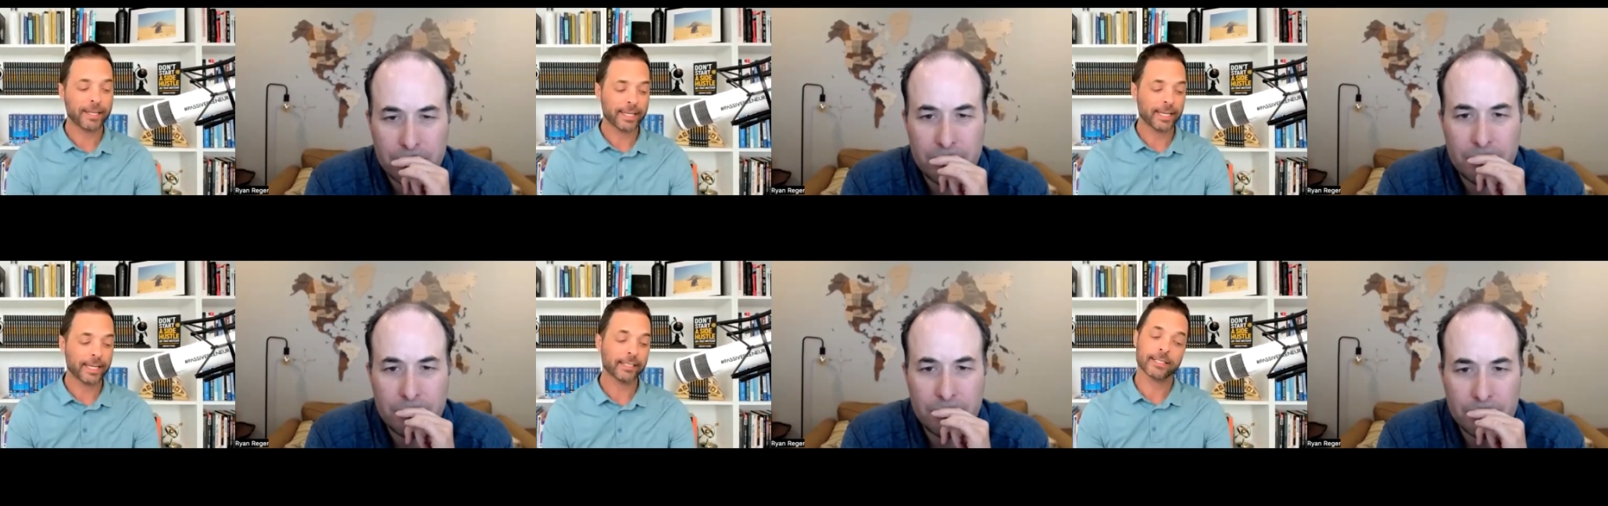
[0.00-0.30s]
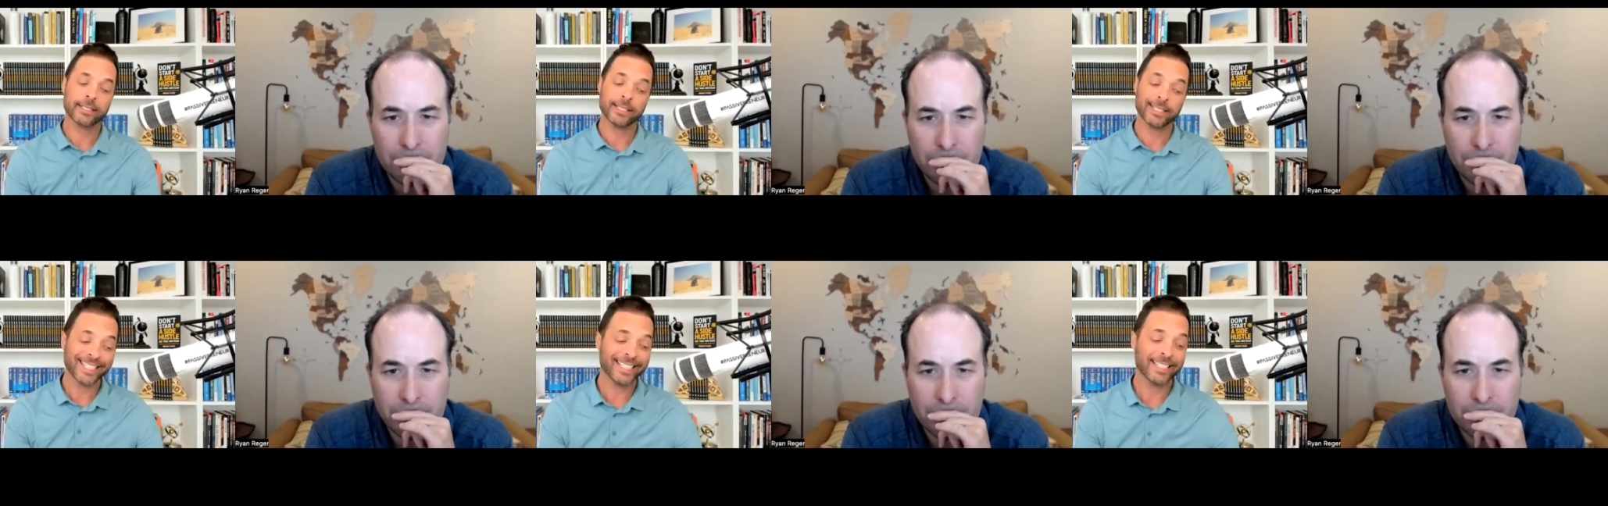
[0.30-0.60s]
Speaker 1: then because it
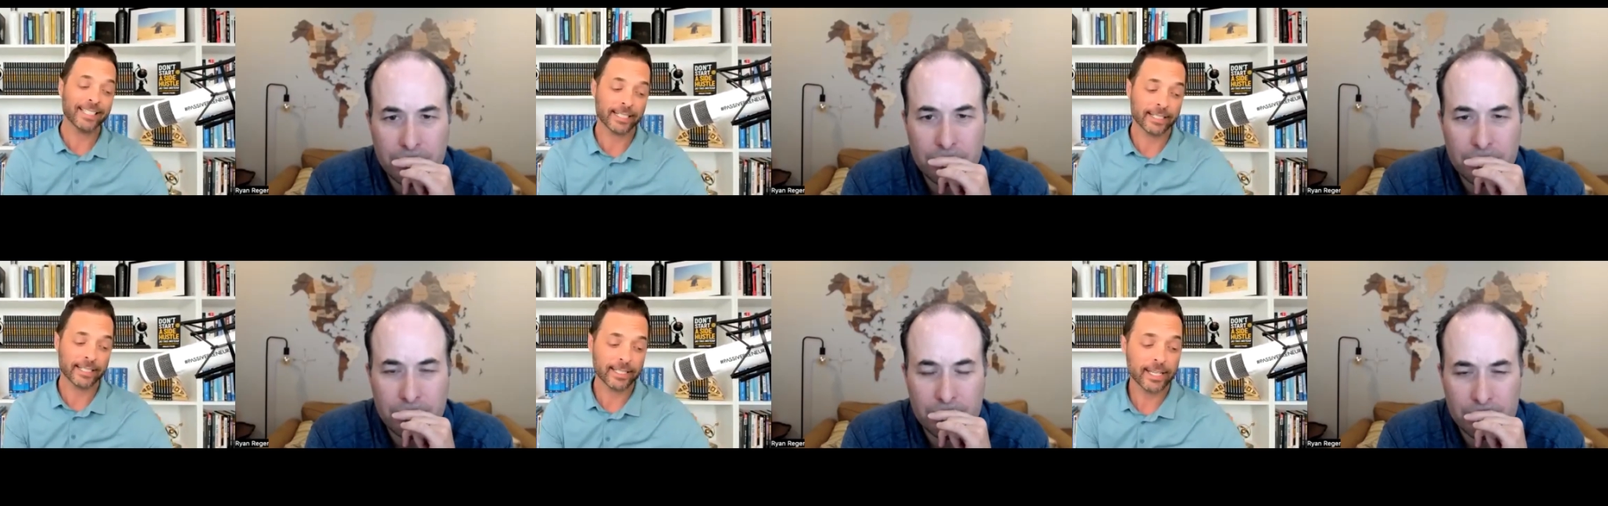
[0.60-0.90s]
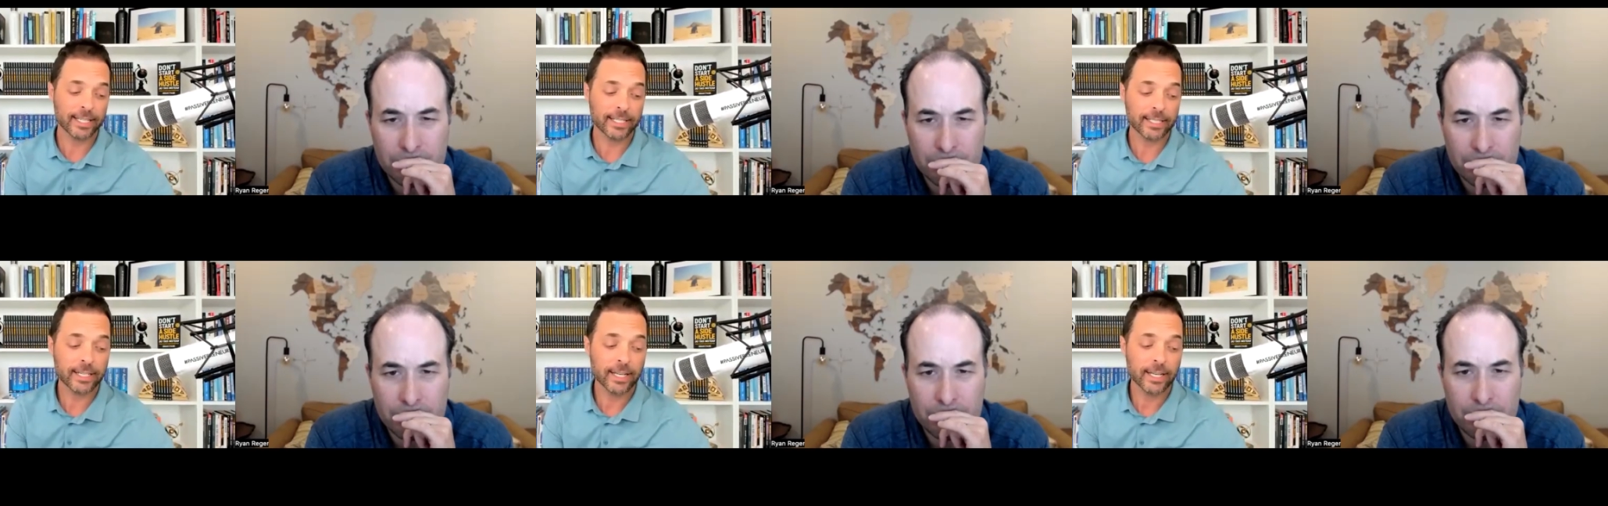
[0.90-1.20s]
didn't
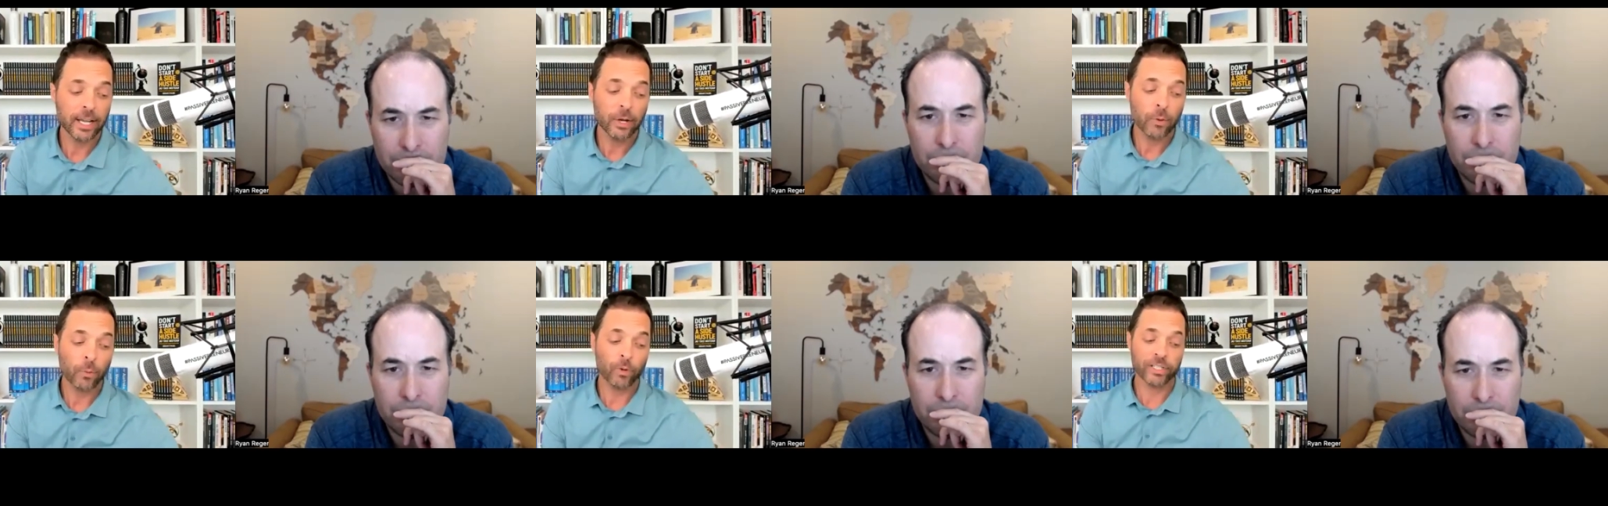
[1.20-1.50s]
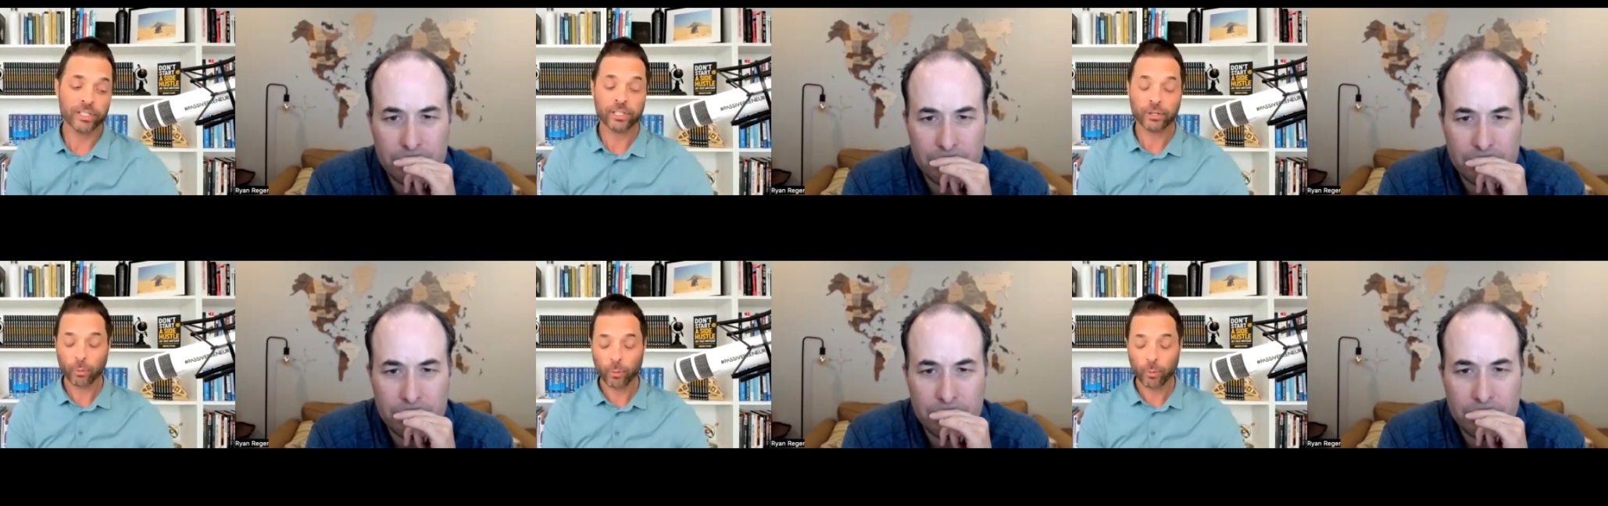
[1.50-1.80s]
exist was
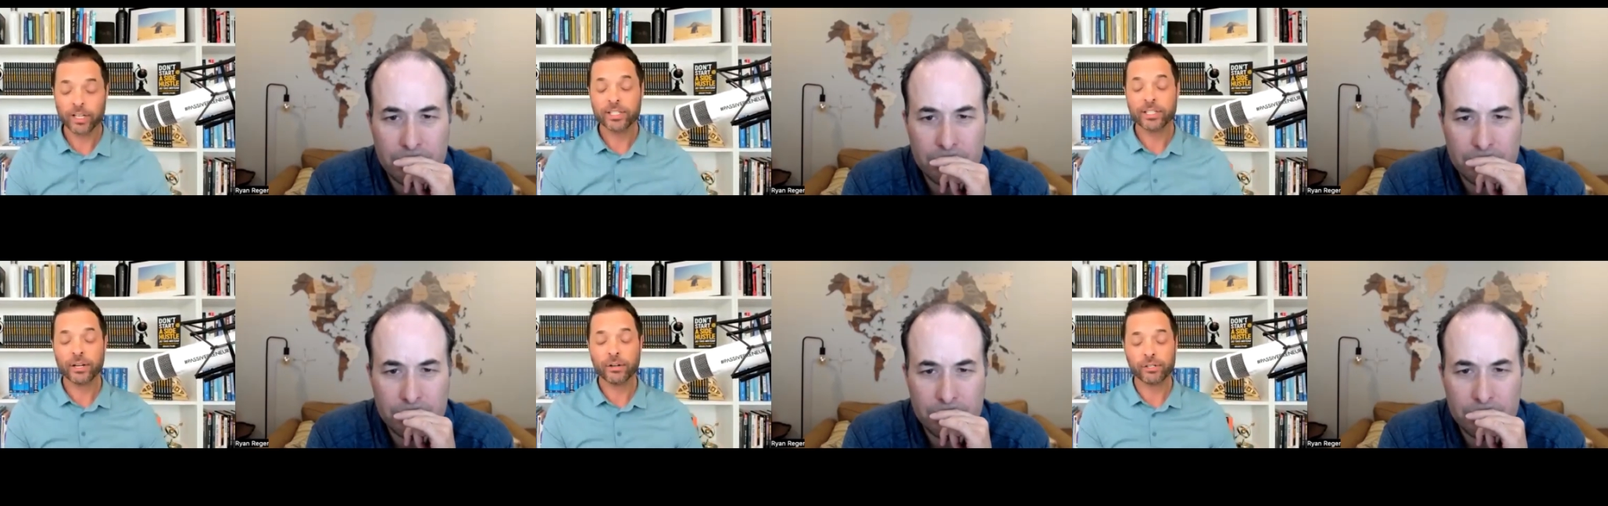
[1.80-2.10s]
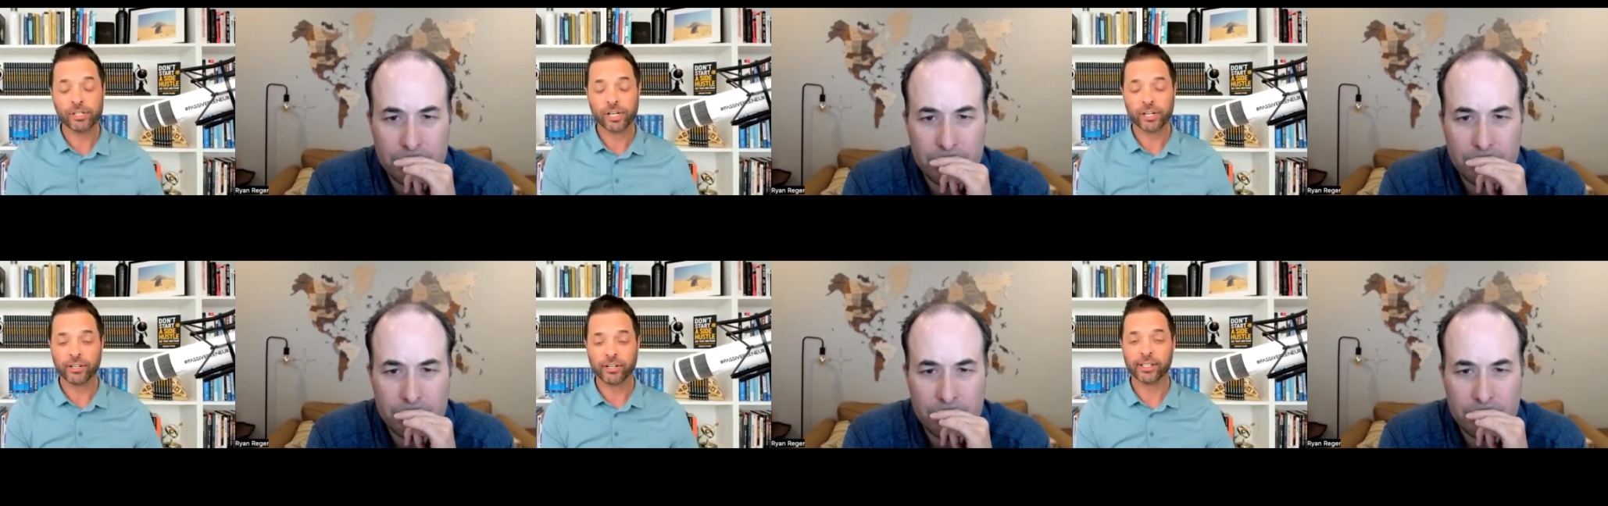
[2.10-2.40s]
there was no
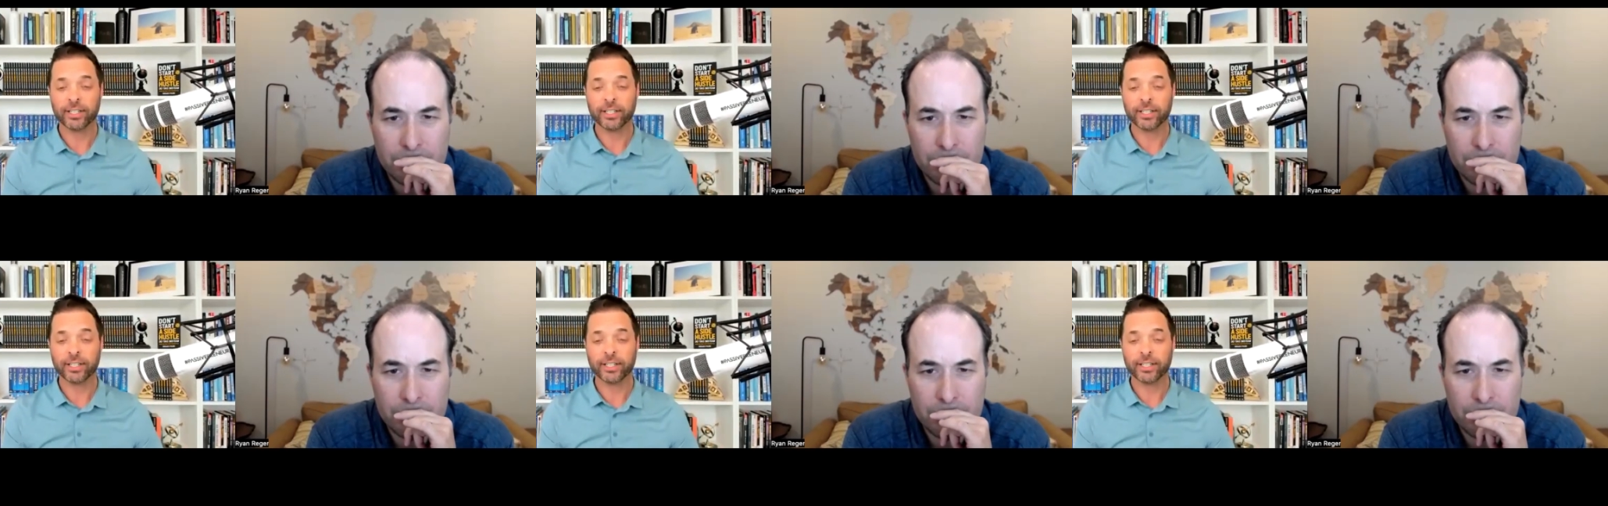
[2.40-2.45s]
sharing